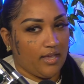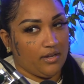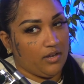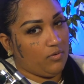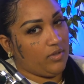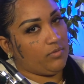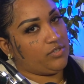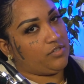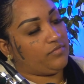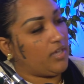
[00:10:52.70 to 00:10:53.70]
and knowing
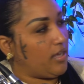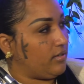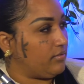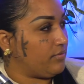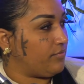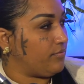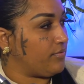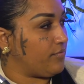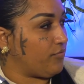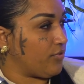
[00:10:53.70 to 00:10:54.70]
what you've done
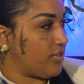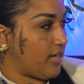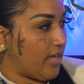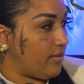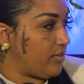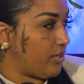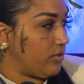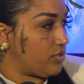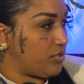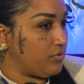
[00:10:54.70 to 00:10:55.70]
for the day,
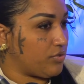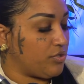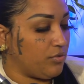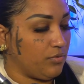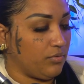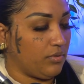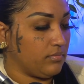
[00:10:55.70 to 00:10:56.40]
to